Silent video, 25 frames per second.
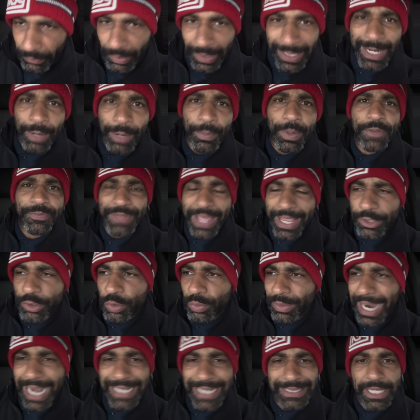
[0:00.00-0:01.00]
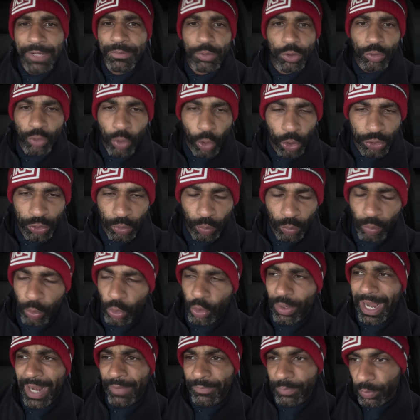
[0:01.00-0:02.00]
And I want to thank you guys, everyone across the
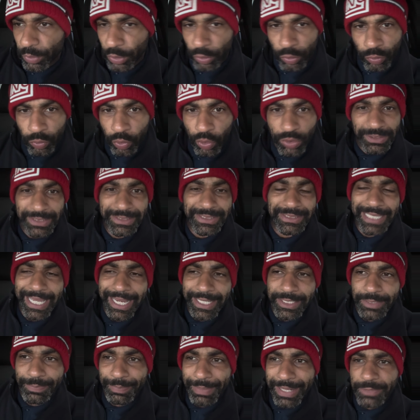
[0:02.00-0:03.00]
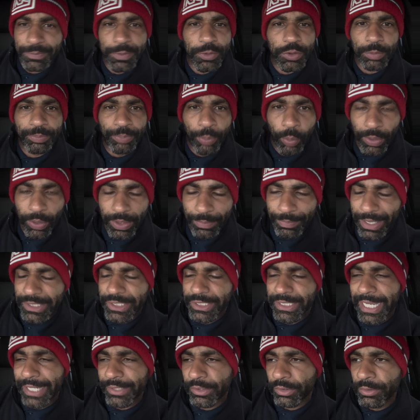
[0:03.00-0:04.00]
world, everyone across the states, man, that's been supporting my
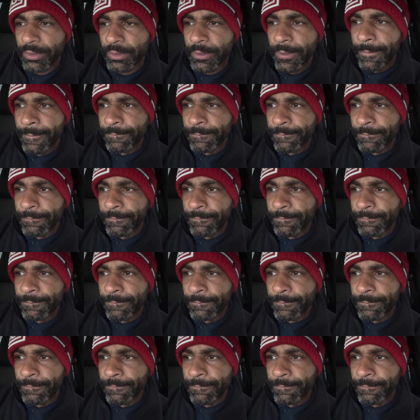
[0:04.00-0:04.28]
channel.